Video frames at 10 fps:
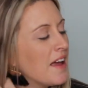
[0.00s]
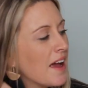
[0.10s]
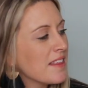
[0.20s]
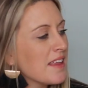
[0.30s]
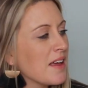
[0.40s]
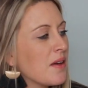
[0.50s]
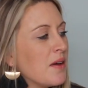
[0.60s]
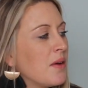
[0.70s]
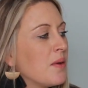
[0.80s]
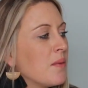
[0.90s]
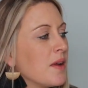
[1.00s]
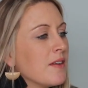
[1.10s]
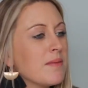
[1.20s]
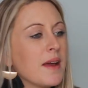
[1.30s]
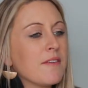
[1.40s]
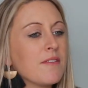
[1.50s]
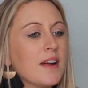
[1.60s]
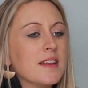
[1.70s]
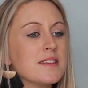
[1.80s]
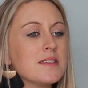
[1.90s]
I think one of my
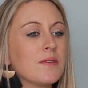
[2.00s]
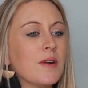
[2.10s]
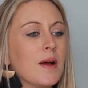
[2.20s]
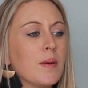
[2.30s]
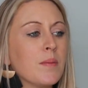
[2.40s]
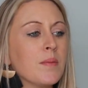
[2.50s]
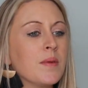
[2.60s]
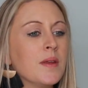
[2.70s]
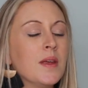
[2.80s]
friends from